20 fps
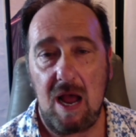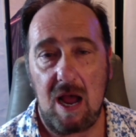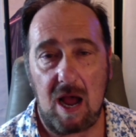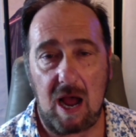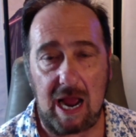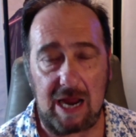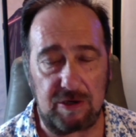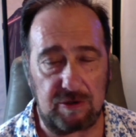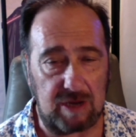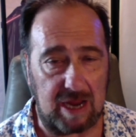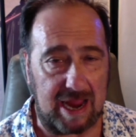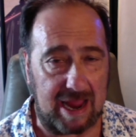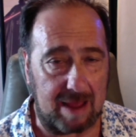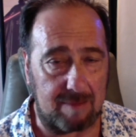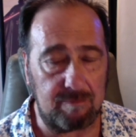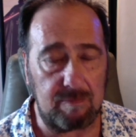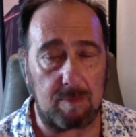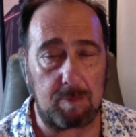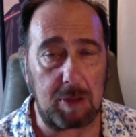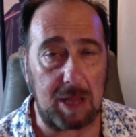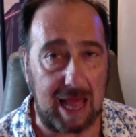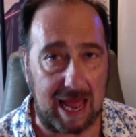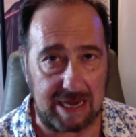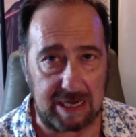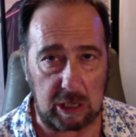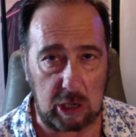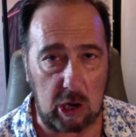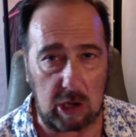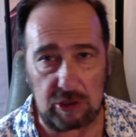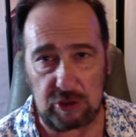I am
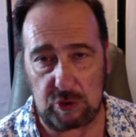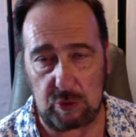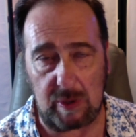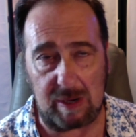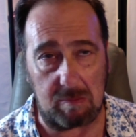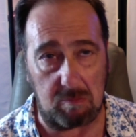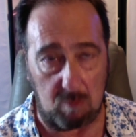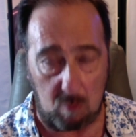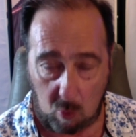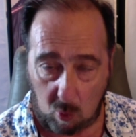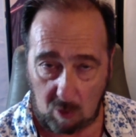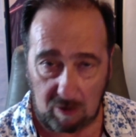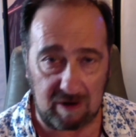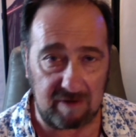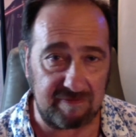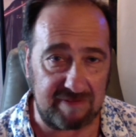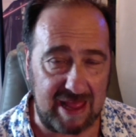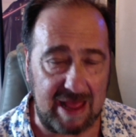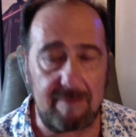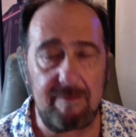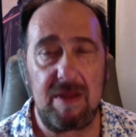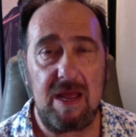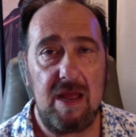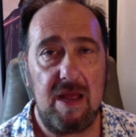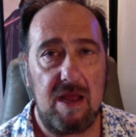planning on doing more of them